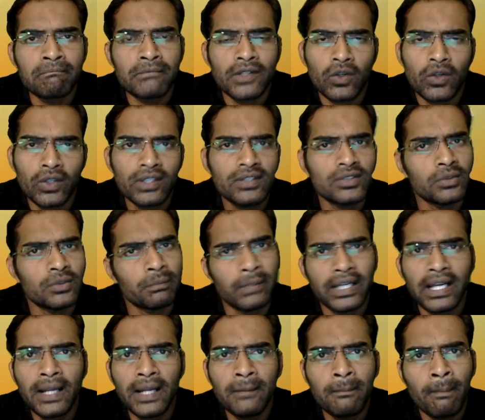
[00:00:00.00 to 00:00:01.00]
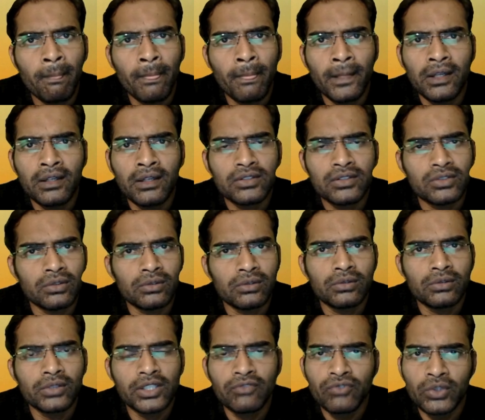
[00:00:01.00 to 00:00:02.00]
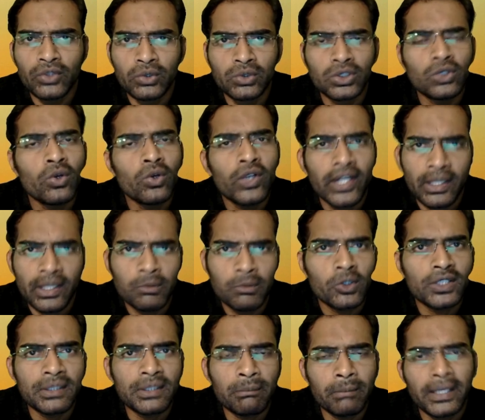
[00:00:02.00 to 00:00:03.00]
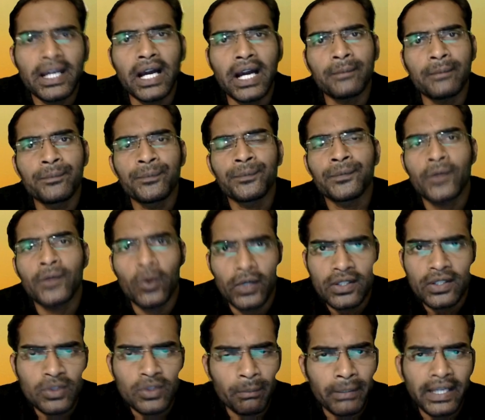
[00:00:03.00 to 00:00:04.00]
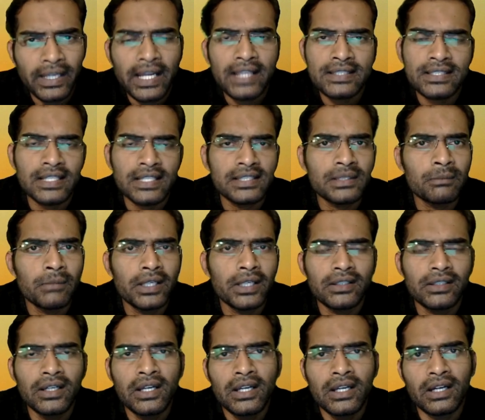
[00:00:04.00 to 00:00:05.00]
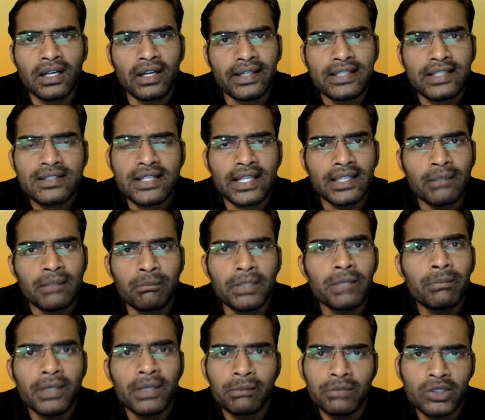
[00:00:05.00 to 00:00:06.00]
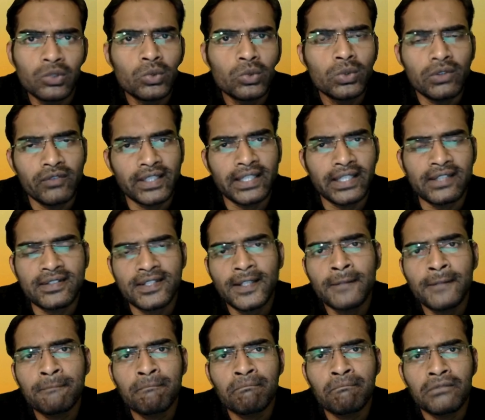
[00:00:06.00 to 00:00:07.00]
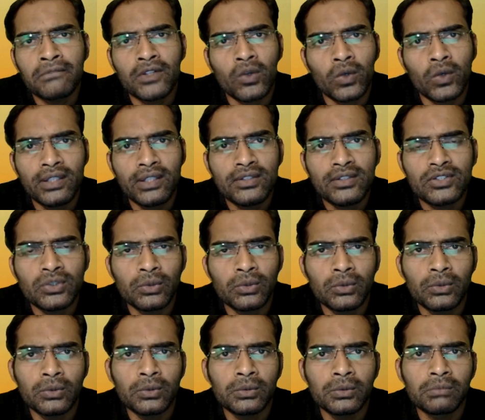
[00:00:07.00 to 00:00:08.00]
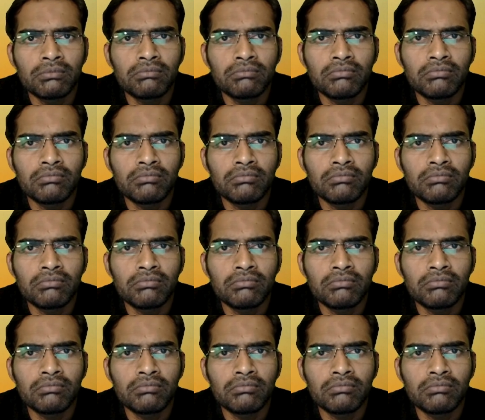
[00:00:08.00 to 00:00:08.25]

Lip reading: Okay, so Pega, so if you don't know about the Pega, okay, so Pega is nothing but it's like a BPM tool, we can say. Okay, so